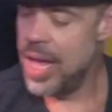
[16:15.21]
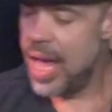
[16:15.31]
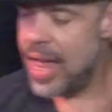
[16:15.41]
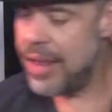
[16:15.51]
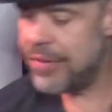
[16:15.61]

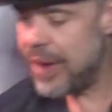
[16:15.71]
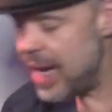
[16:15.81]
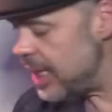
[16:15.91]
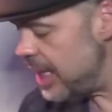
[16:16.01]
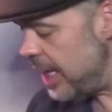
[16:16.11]
And then
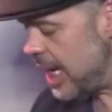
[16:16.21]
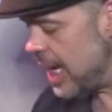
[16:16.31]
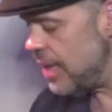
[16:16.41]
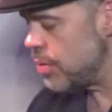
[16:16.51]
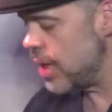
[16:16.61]
finally,
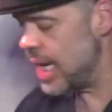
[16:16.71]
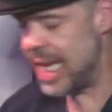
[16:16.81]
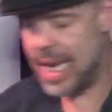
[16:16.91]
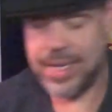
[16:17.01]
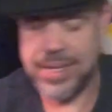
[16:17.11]
guys, we're going to
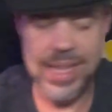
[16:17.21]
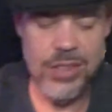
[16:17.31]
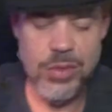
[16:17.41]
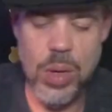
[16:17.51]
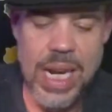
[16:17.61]
get into
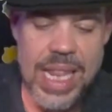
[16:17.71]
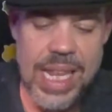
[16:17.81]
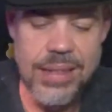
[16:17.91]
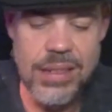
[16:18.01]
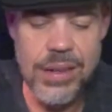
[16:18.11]
this one. And
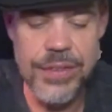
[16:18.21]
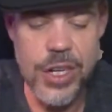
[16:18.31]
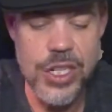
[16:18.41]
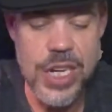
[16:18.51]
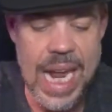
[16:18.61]
this is a
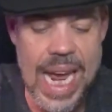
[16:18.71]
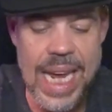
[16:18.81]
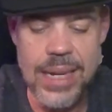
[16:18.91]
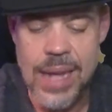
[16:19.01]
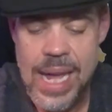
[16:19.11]
version
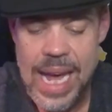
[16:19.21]
8.